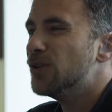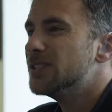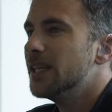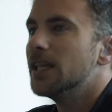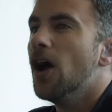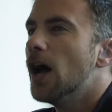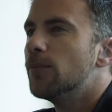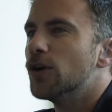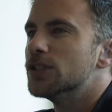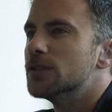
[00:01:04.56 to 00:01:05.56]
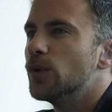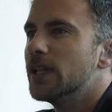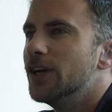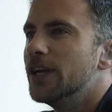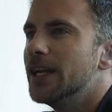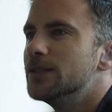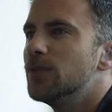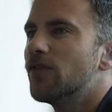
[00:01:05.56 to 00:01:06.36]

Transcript: would see the odd person with hearing aid,